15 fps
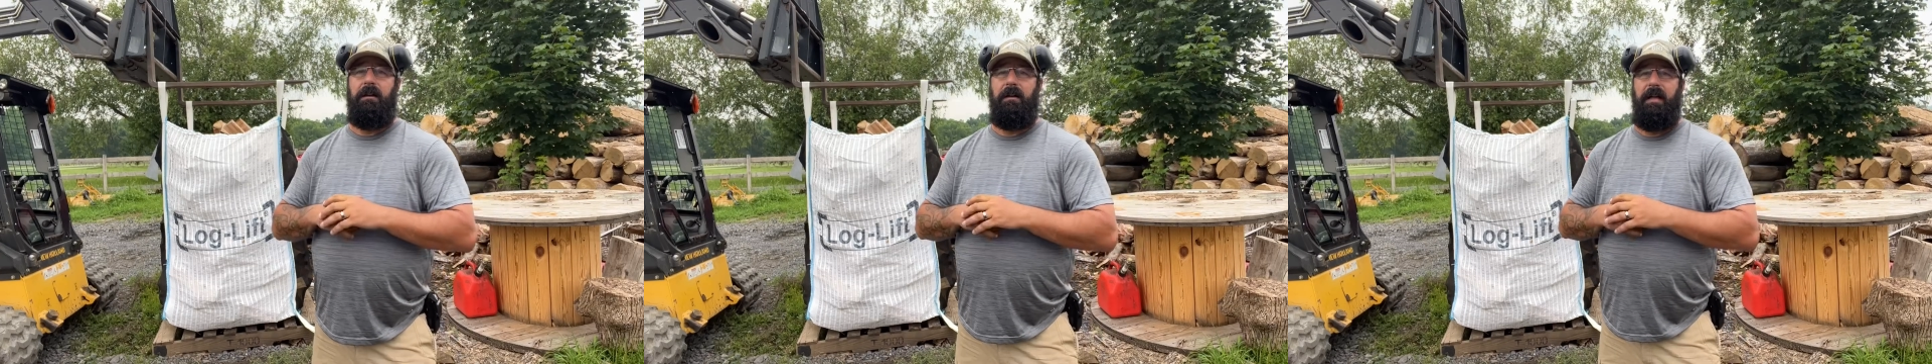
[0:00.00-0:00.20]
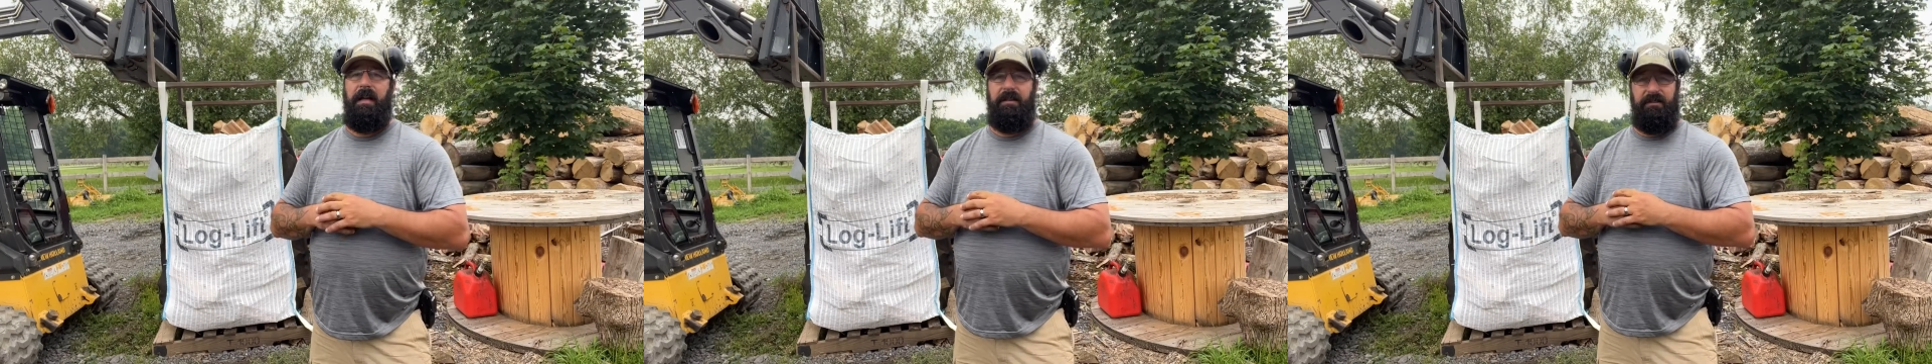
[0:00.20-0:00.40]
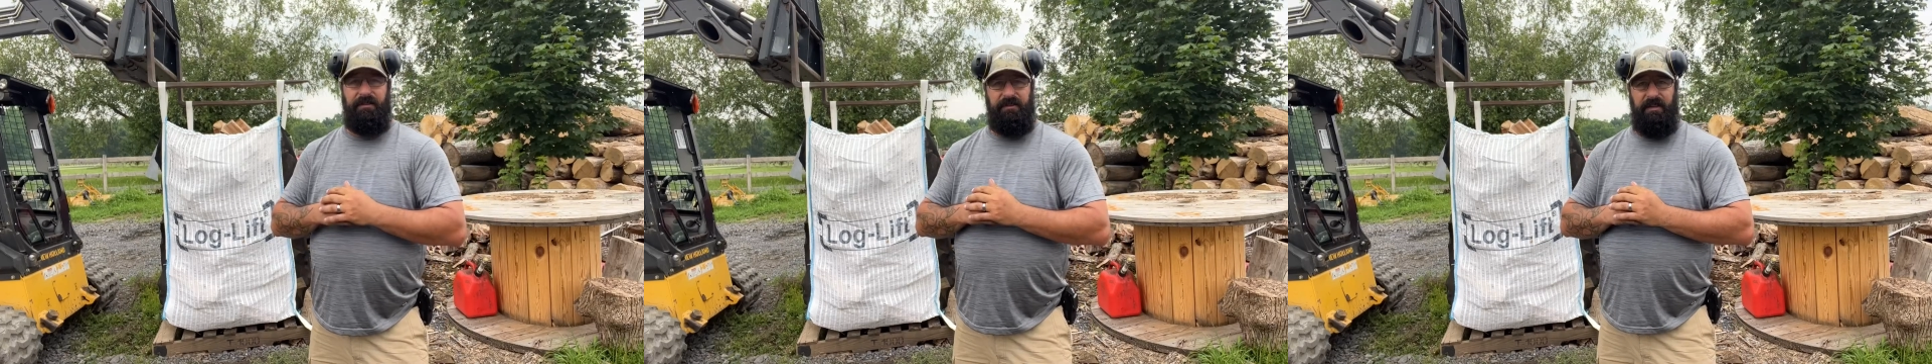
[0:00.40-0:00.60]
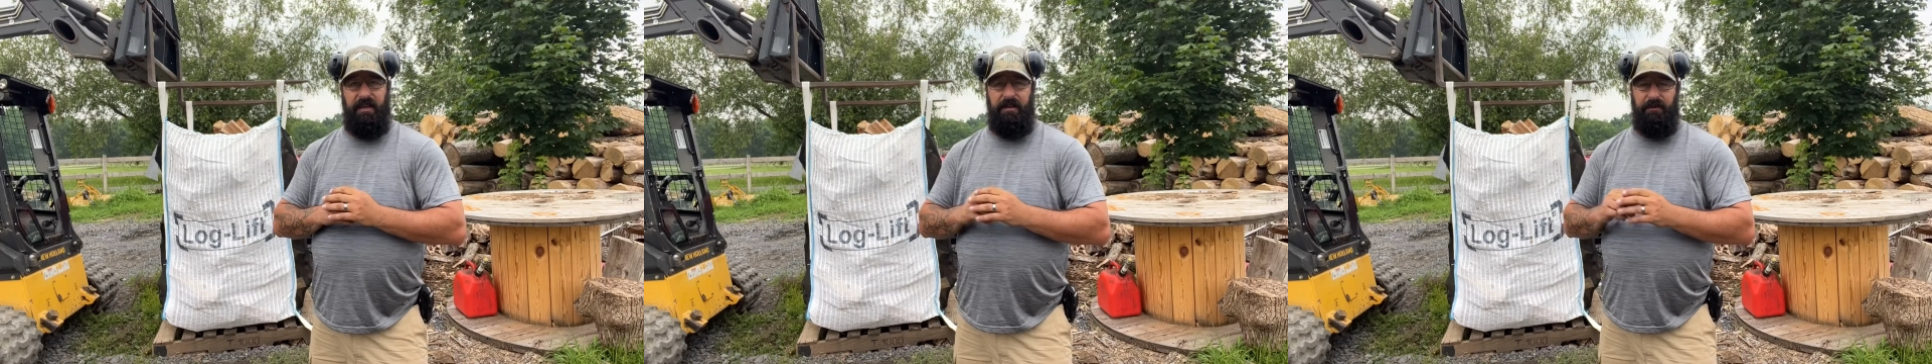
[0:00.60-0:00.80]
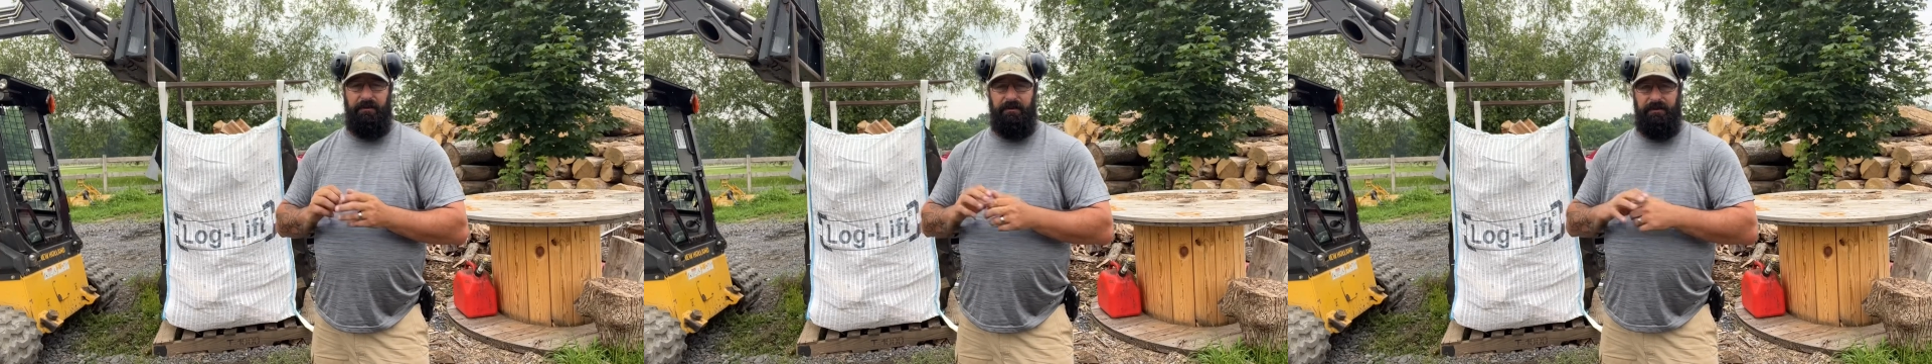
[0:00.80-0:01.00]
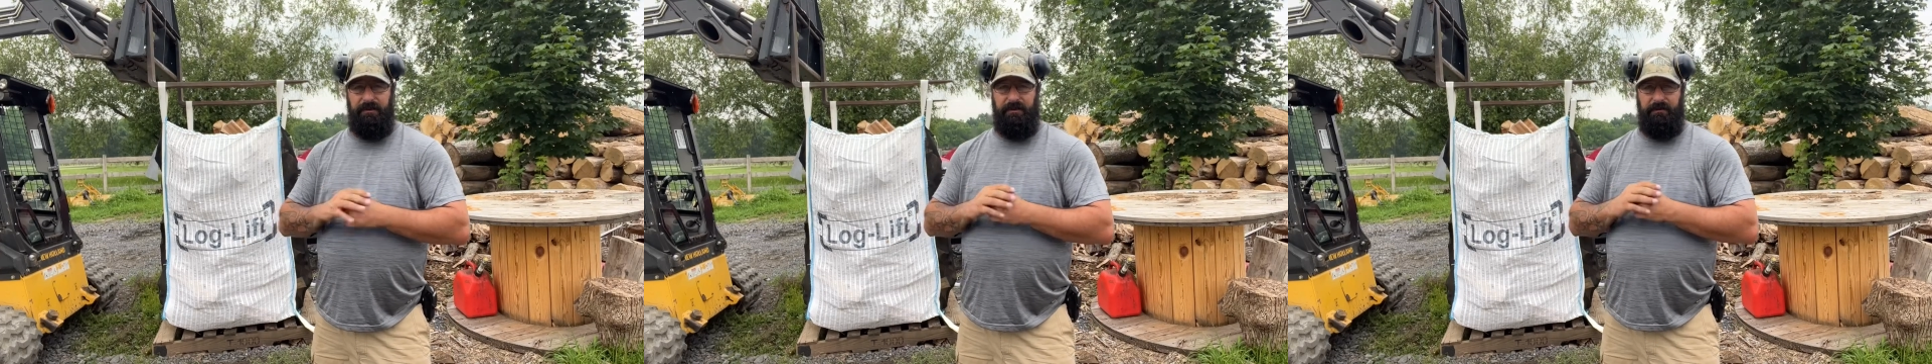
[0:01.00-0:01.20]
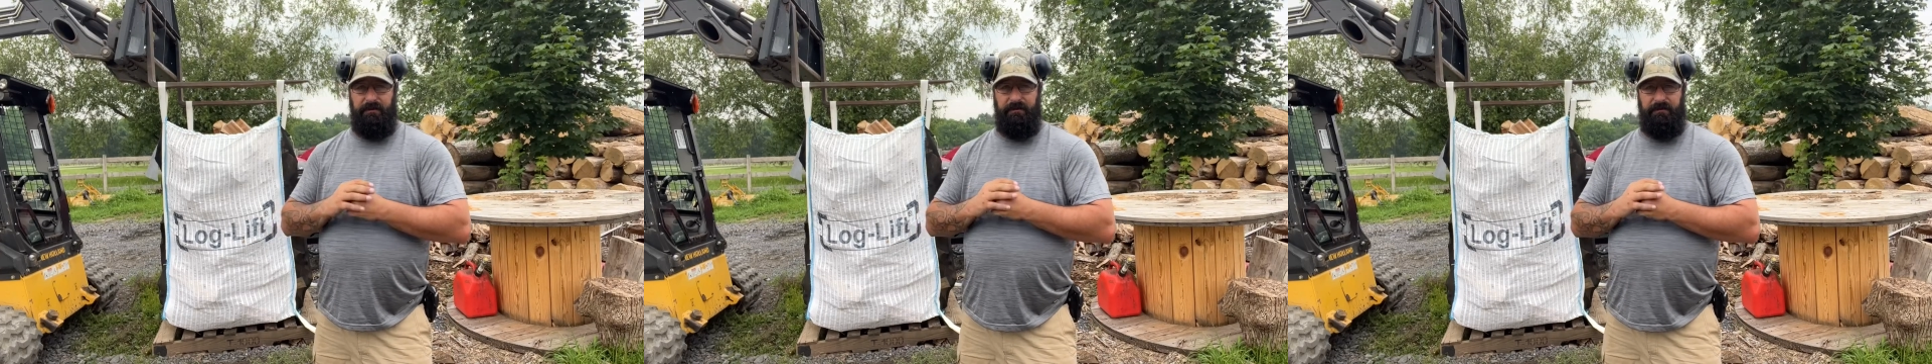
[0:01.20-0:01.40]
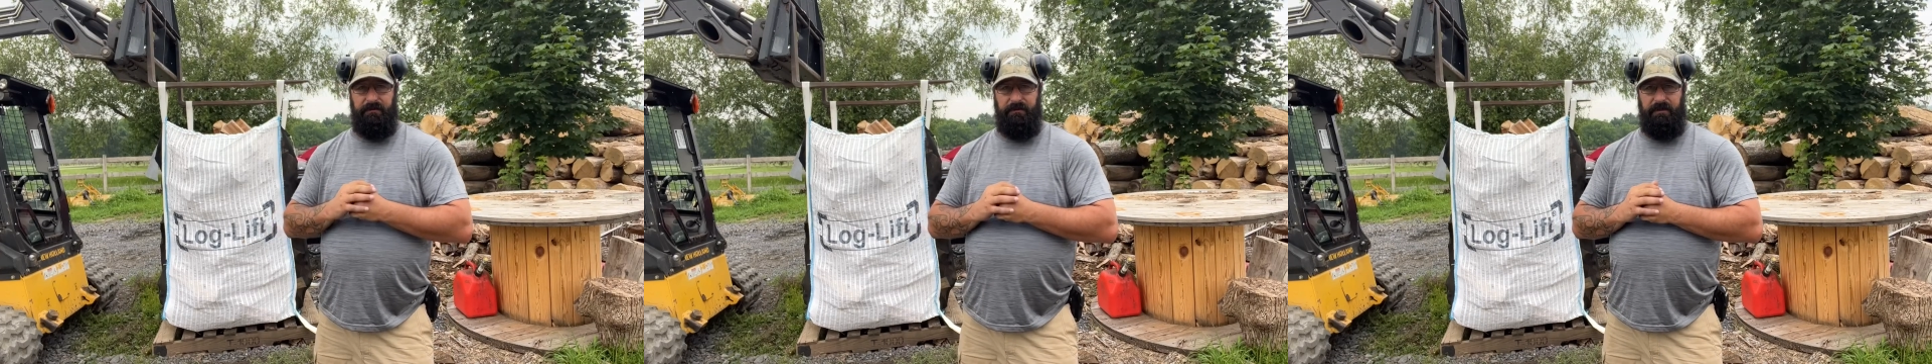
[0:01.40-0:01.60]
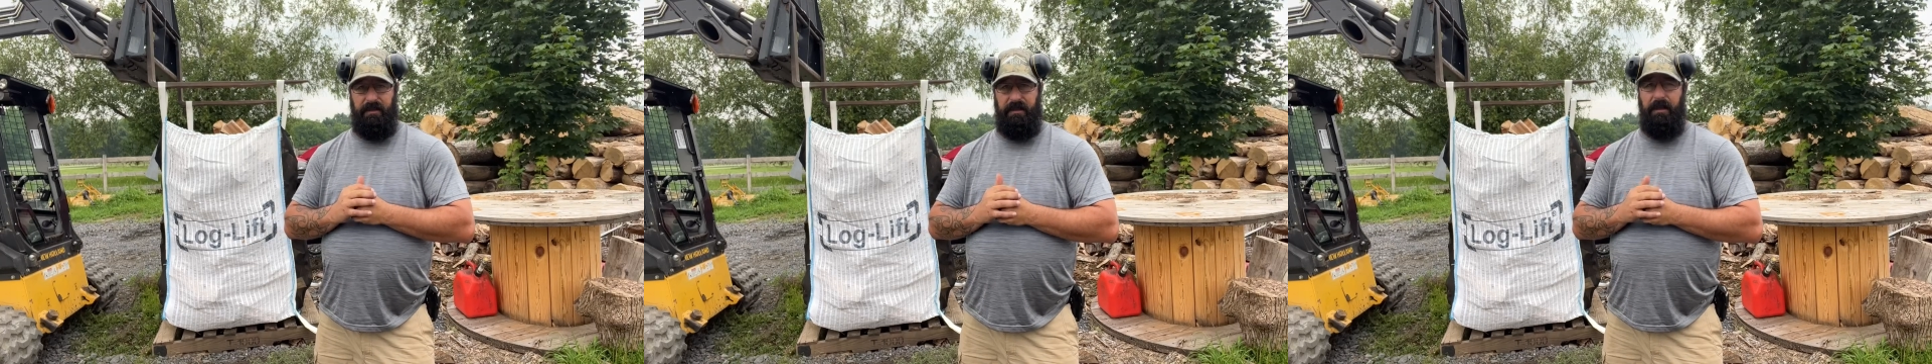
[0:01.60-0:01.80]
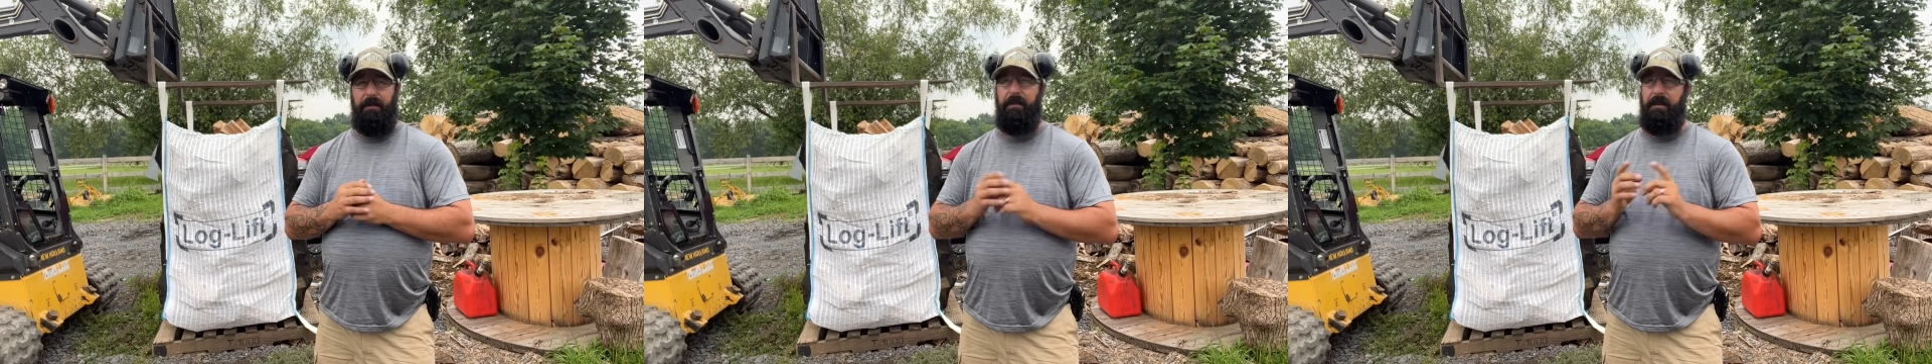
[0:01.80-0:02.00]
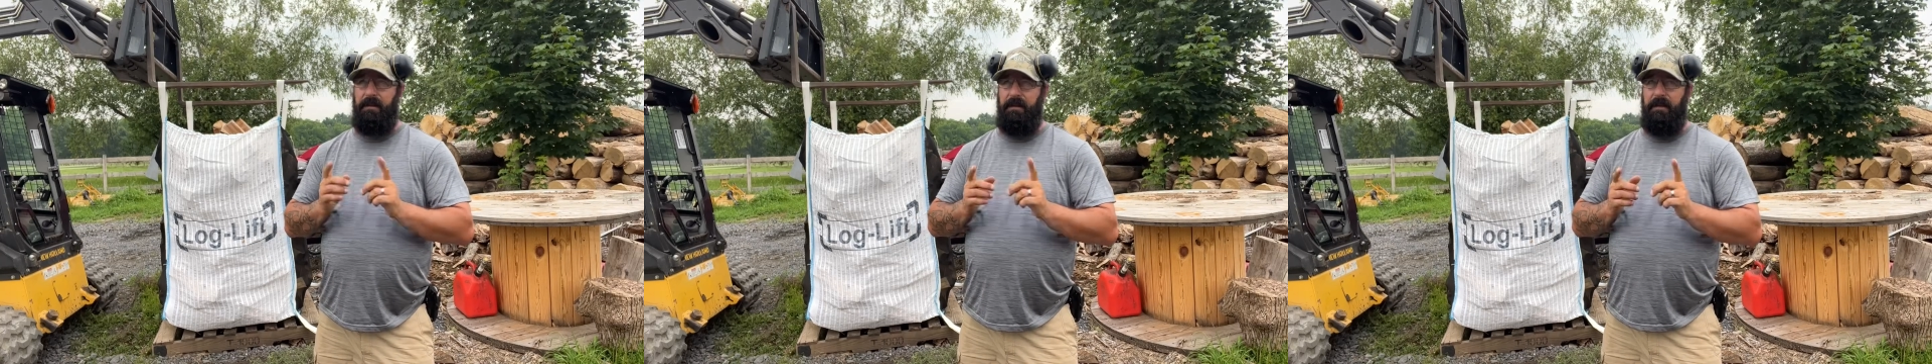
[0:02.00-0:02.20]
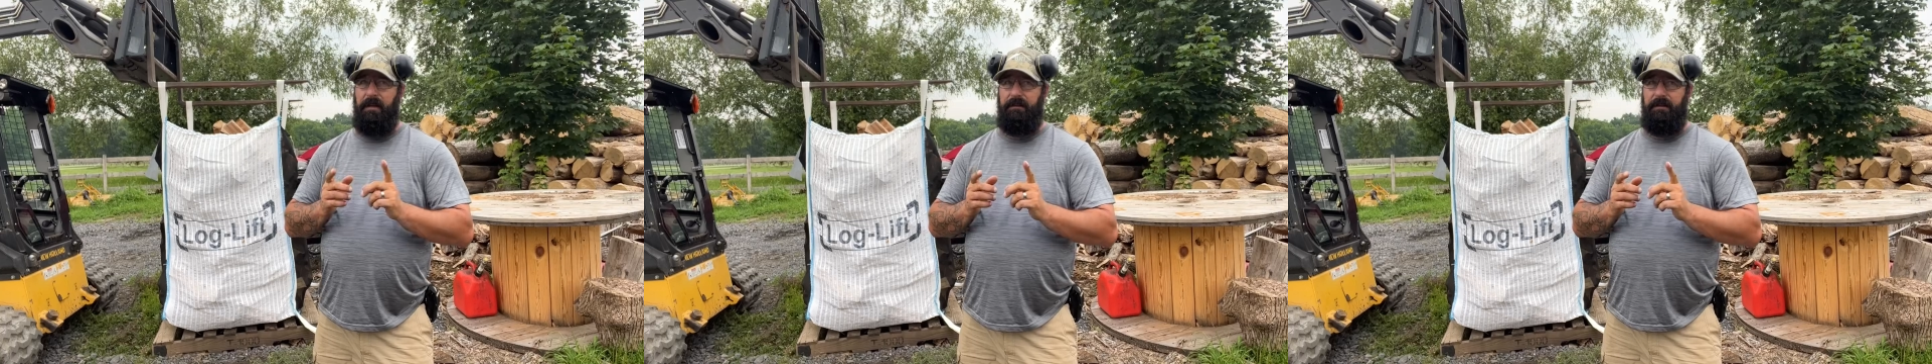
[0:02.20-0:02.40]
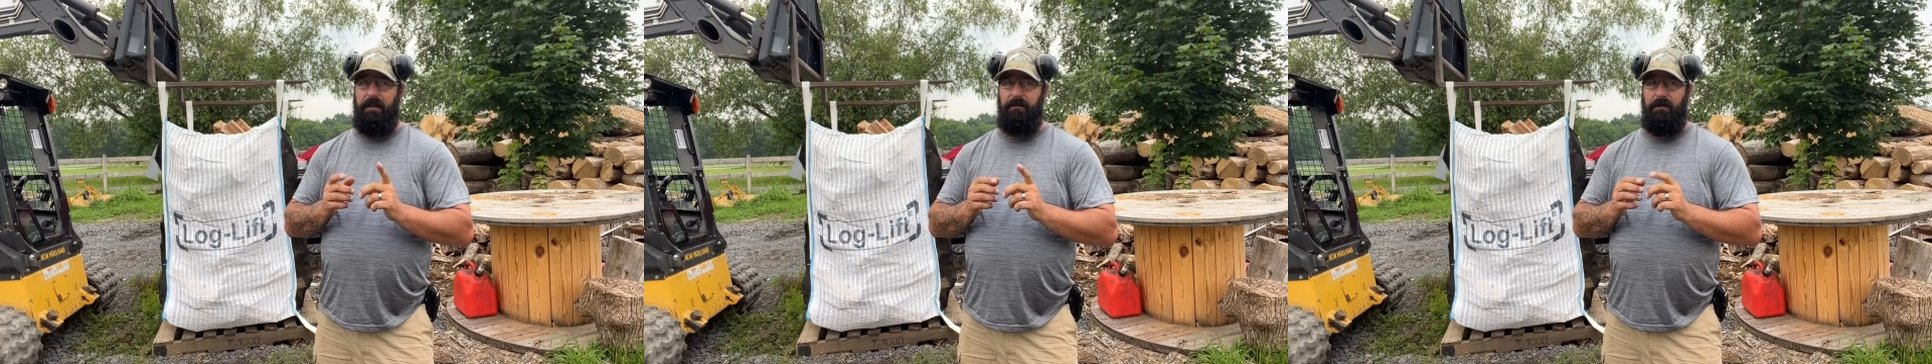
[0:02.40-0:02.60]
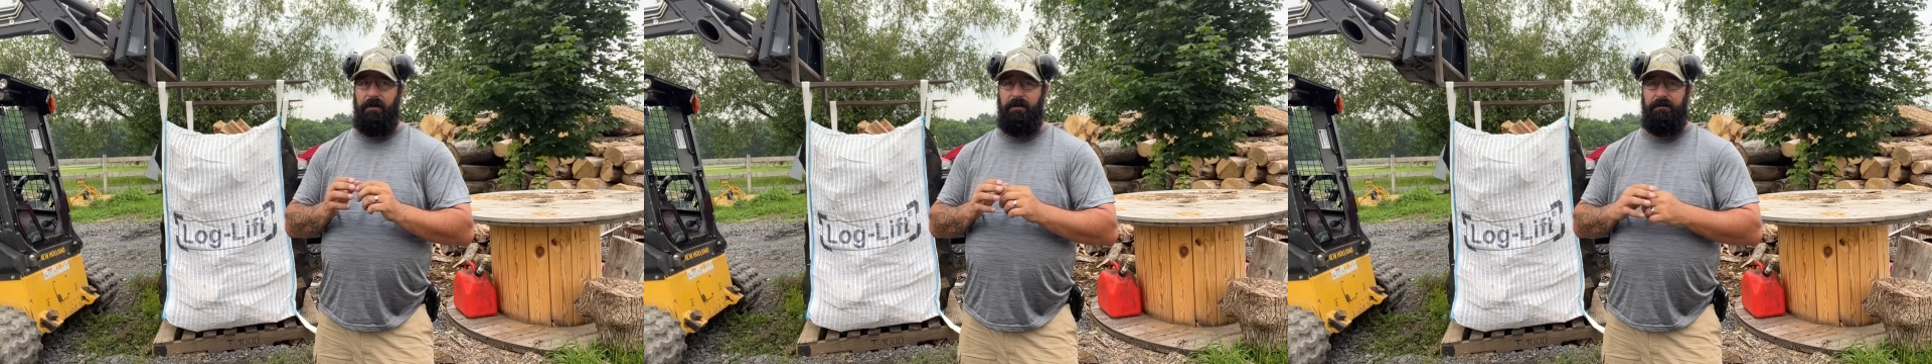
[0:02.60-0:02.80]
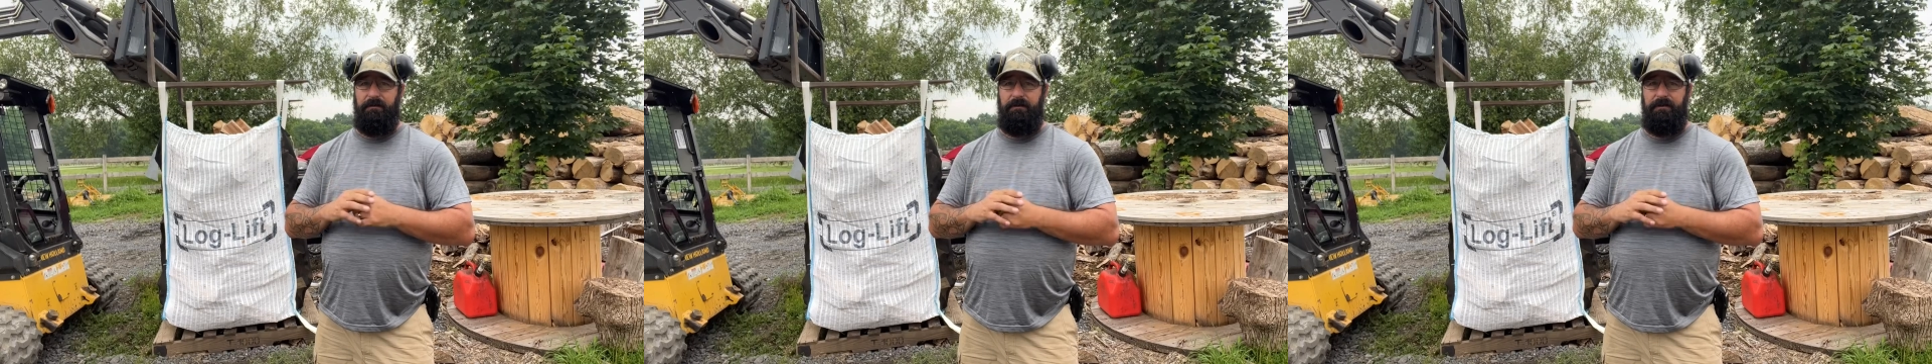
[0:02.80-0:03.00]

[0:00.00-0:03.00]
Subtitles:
and Sales. Okay, I think I got that right.